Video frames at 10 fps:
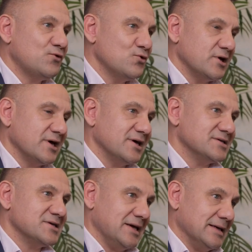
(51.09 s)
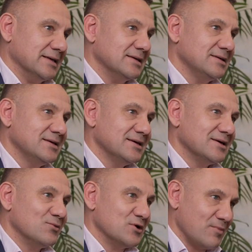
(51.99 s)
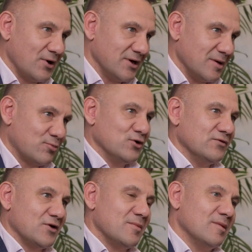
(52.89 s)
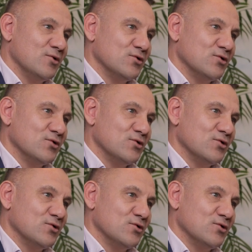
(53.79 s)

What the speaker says: 4 days in with my approval on my